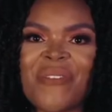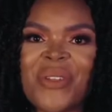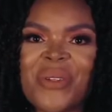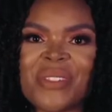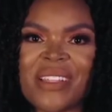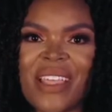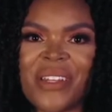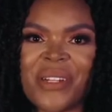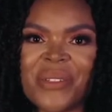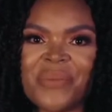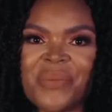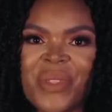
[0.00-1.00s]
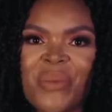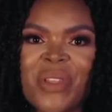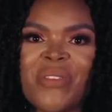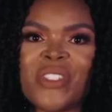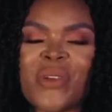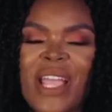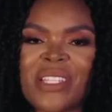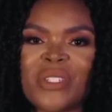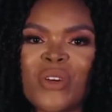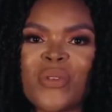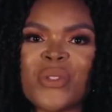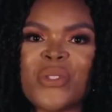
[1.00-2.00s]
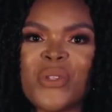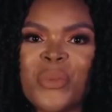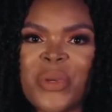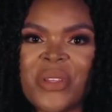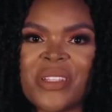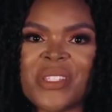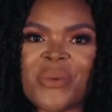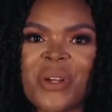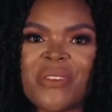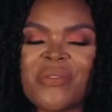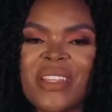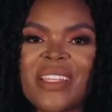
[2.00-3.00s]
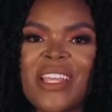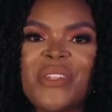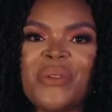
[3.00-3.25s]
years later, we've attracted over 2 million square feet in new